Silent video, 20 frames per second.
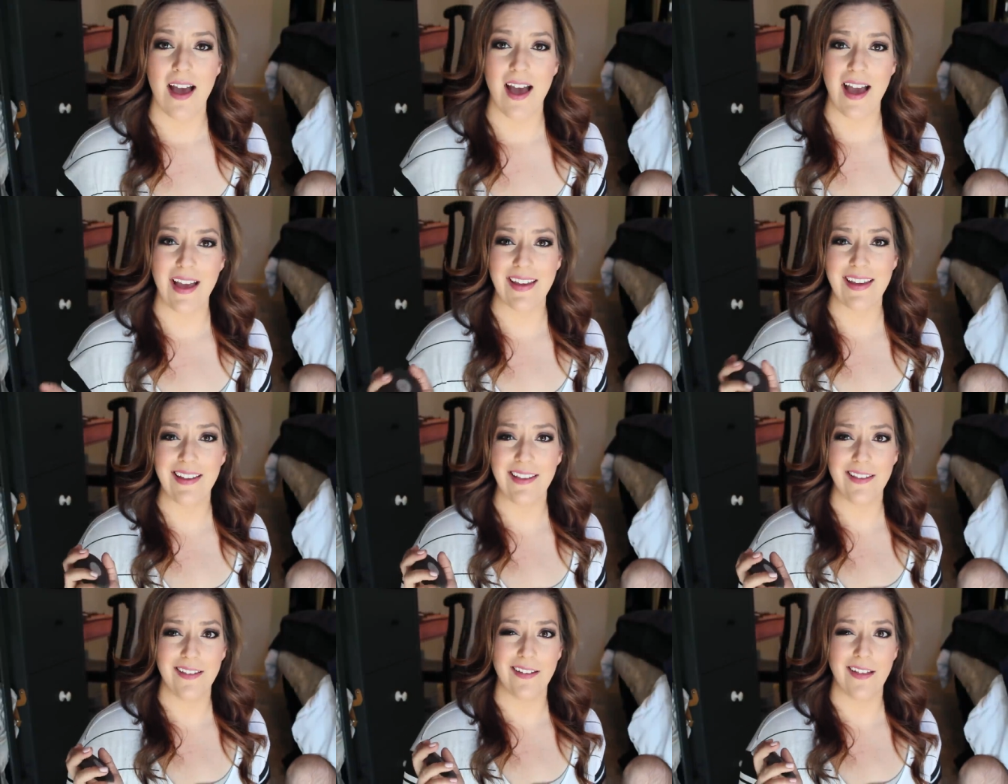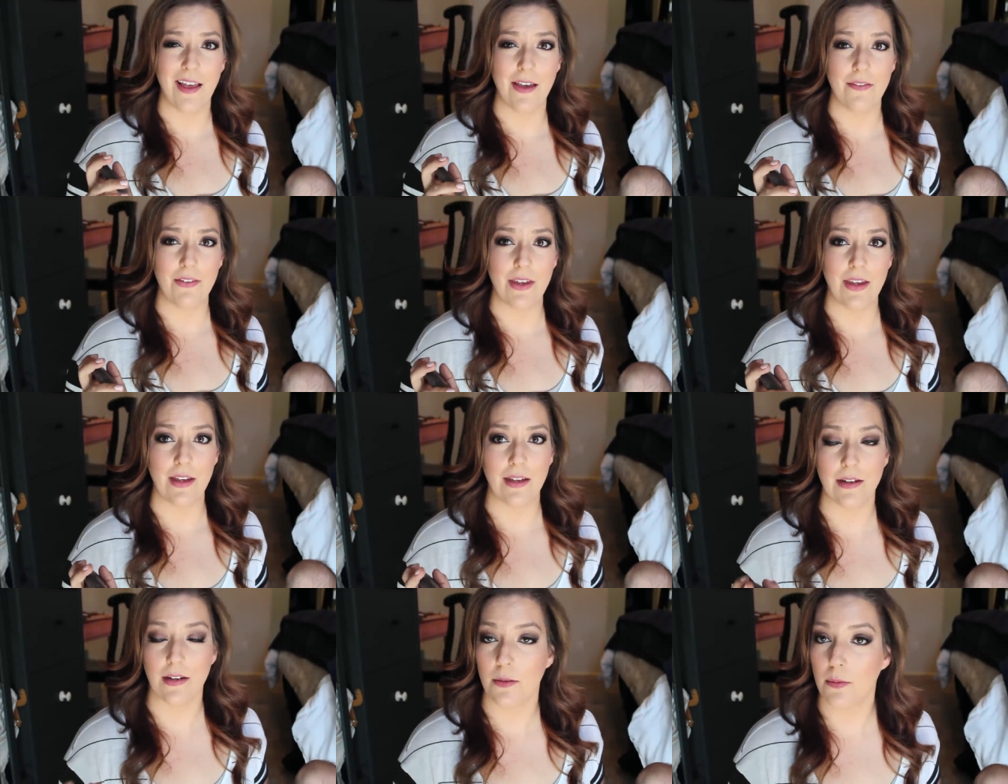I get a little
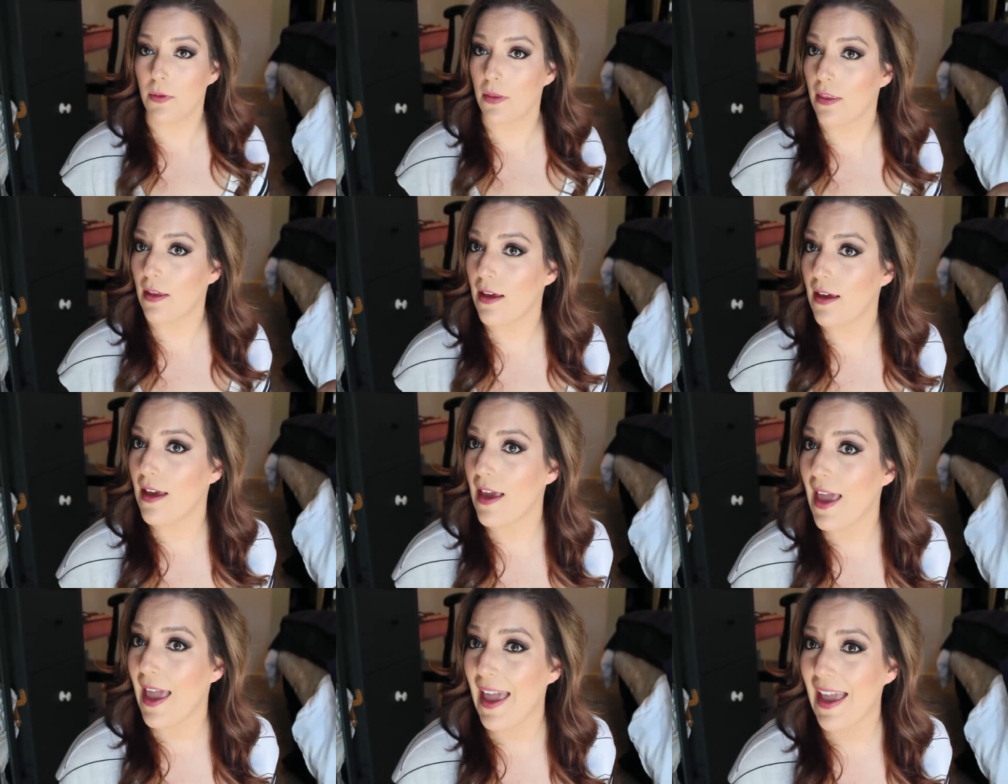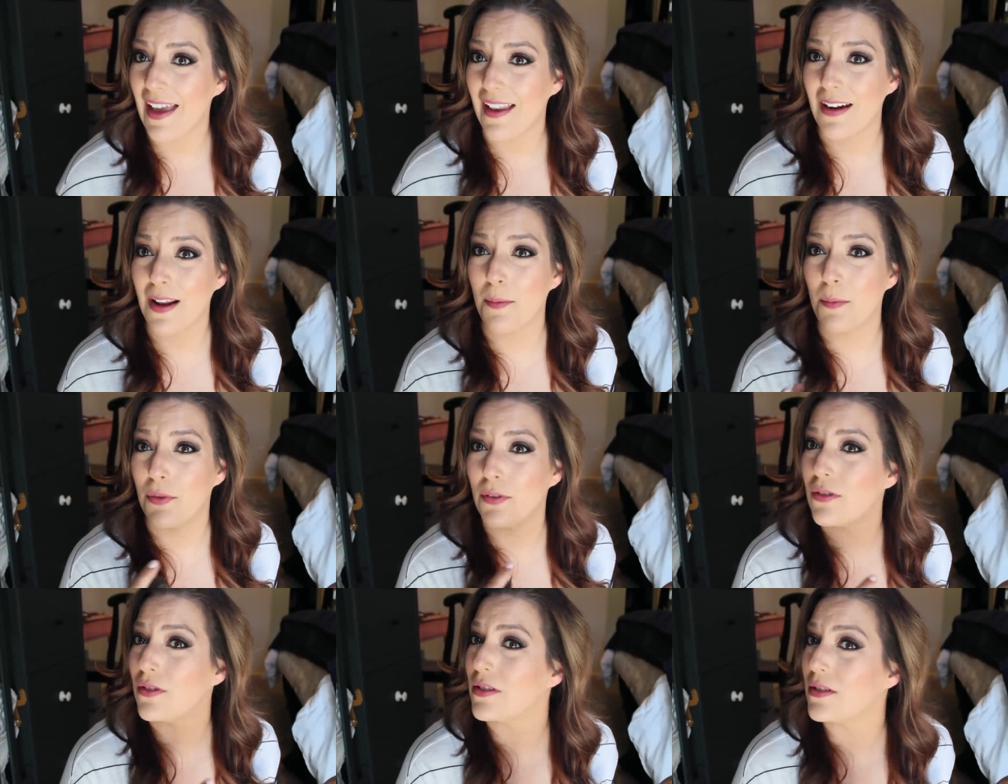heavy-handed with it, and I'm
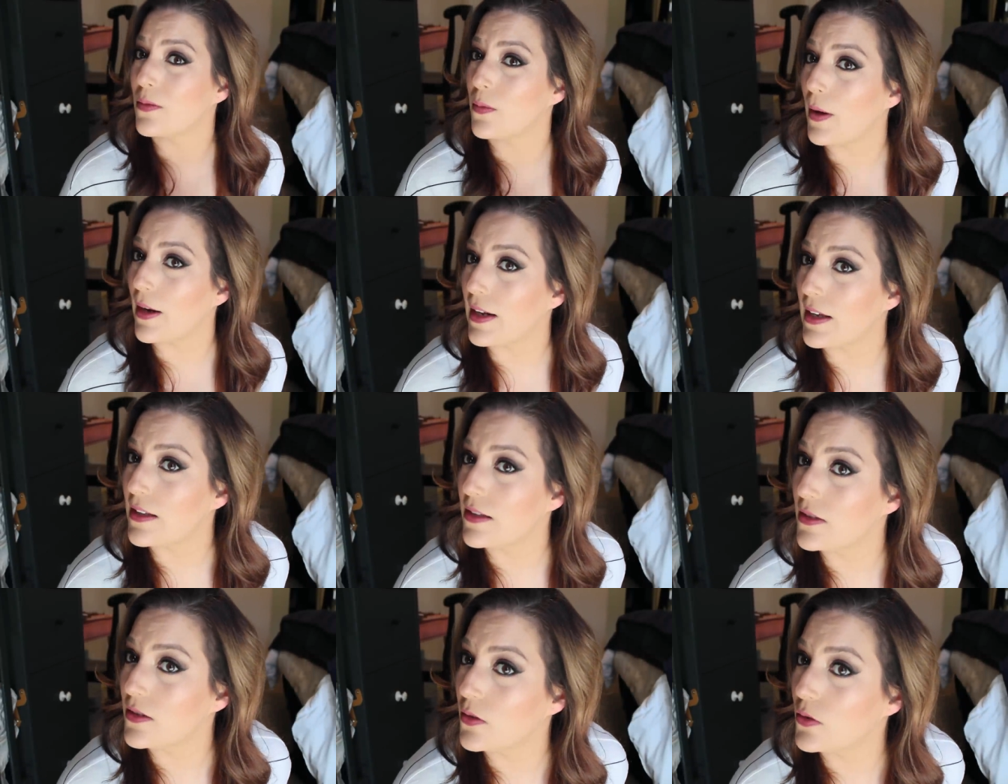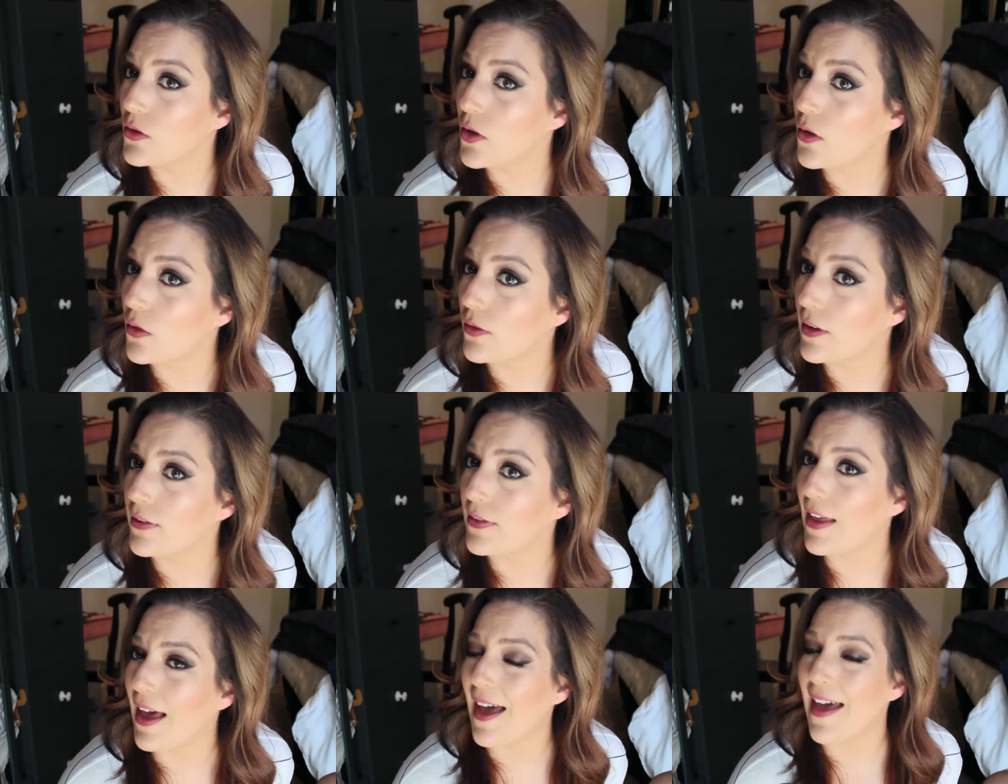a little sweaty, so don't
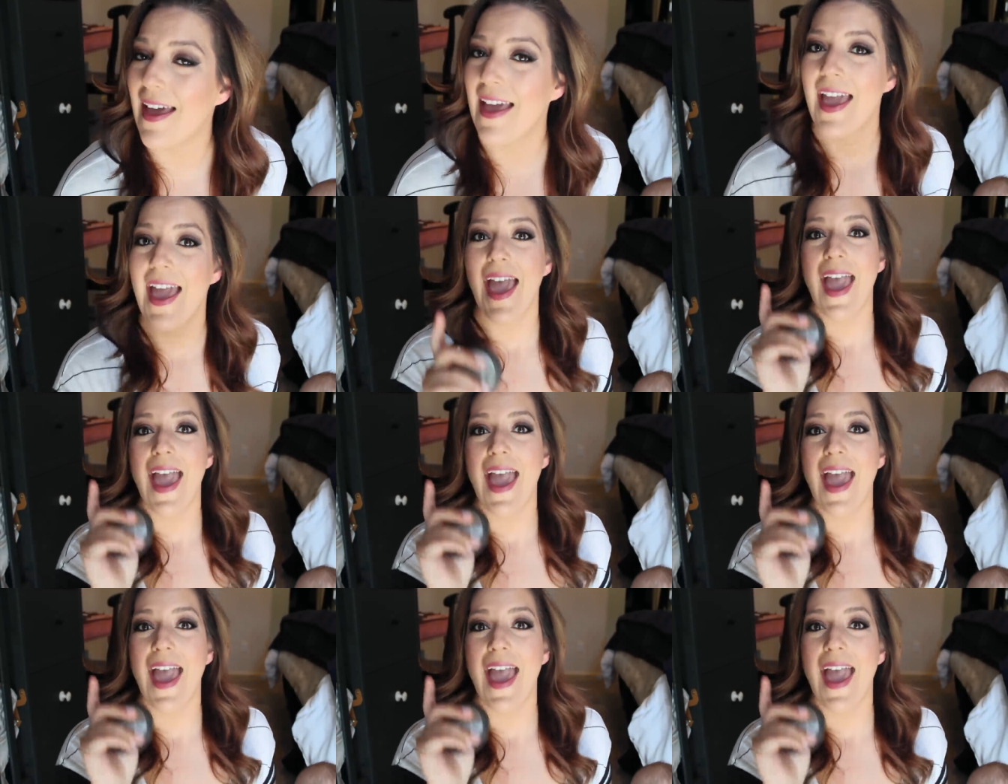let that.